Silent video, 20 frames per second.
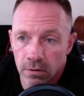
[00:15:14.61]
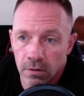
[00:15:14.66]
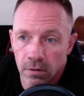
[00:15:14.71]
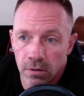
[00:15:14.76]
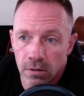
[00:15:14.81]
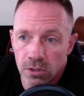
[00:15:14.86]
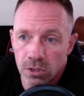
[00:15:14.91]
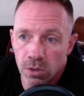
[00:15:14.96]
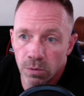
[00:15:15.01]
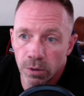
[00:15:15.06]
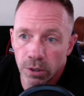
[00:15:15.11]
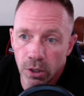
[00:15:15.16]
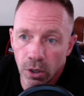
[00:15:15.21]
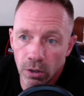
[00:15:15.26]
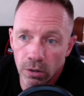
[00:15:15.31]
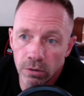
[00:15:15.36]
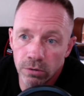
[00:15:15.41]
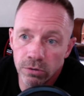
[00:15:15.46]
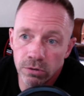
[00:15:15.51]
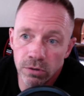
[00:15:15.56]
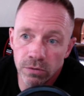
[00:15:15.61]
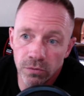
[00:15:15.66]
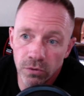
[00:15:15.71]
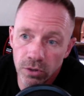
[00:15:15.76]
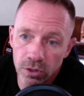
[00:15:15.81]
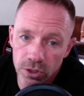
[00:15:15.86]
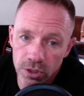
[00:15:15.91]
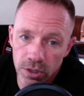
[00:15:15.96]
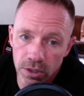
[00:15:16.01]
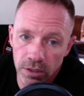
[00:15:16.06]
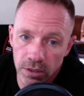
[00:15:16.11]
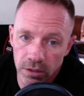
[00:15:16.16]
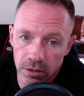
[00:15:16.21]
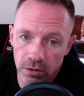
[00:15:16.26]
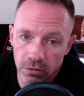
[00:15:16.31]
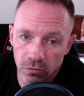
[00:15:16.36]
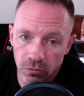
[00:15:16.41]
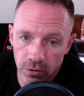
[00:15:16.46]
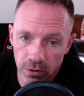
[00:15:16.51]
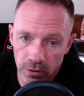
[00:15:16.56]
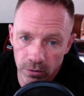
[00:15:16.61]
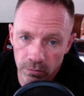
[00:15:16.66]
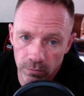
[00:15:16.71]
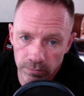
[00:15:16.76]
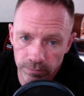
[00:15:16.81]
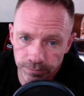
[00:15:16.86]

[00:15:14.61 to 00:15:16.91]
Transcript: So, what Cardone University can do for you,